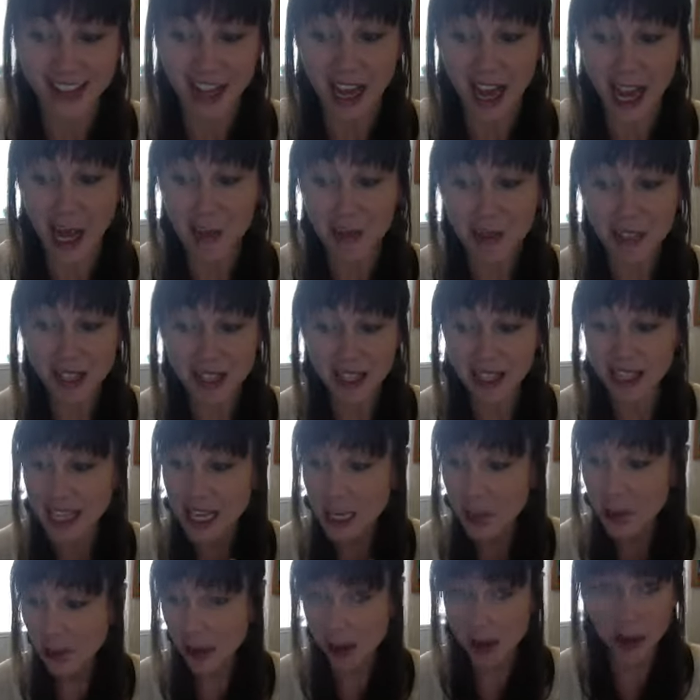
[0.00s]
I'm just gonna
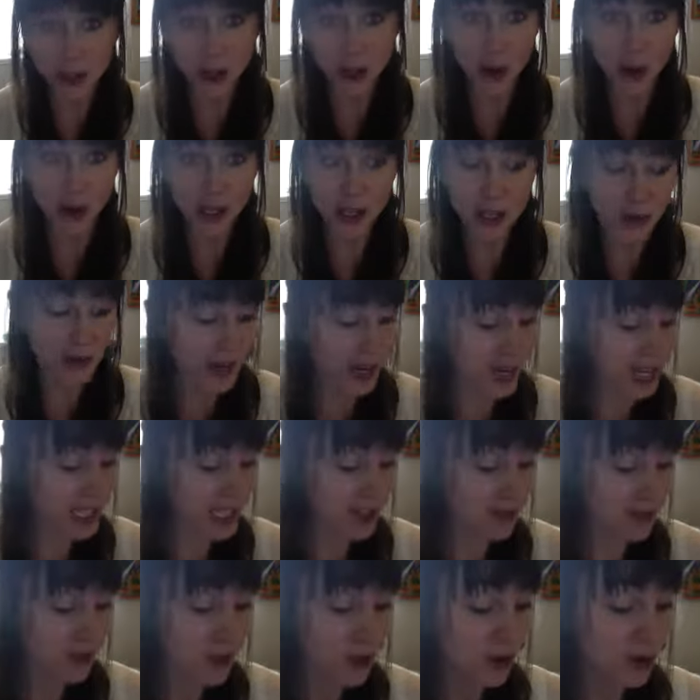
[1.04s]
keep on going, you guys.
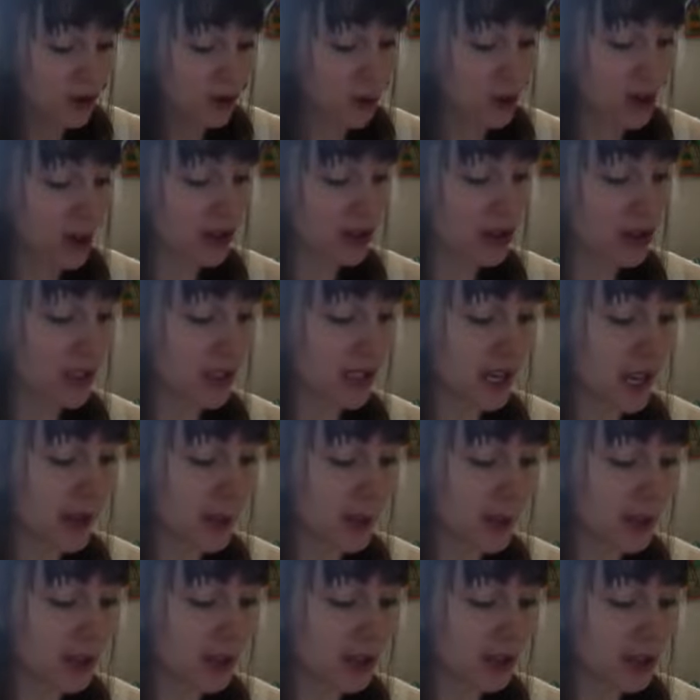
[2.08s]
If you have questions, I'm
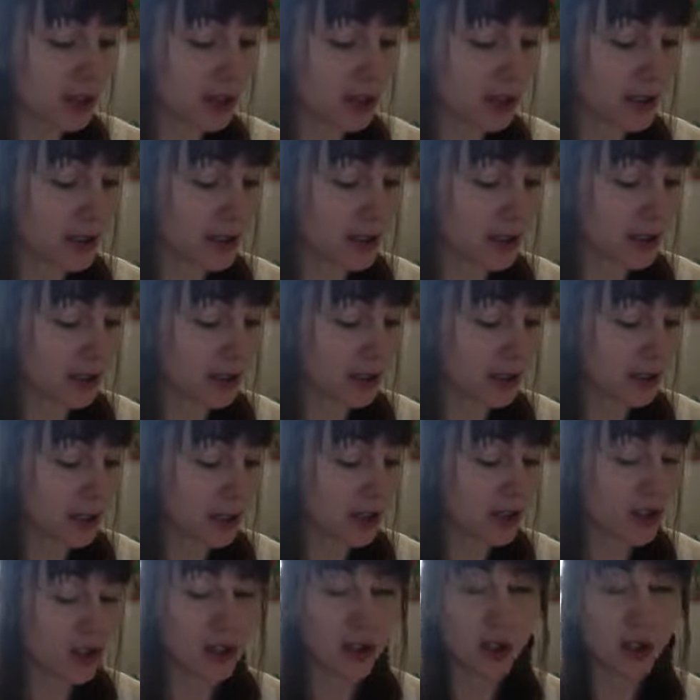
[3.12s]
gonna just
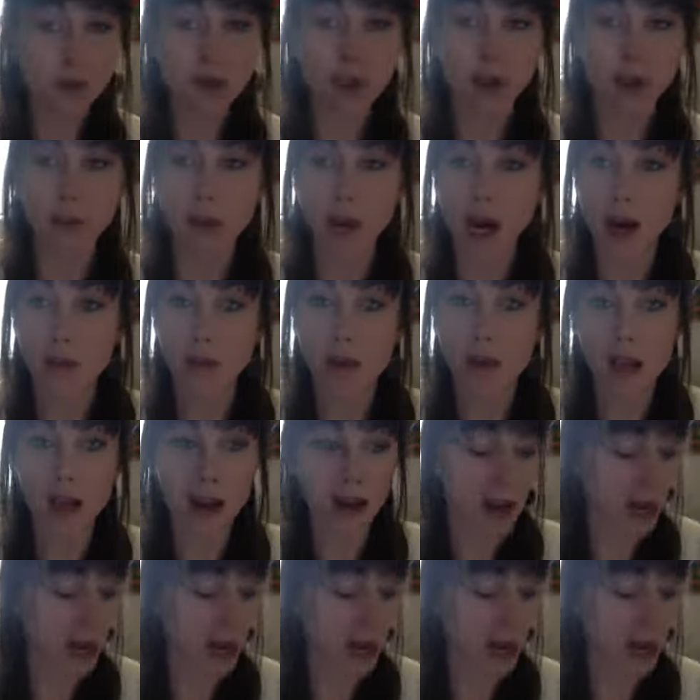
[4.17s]
assume you'll pop in and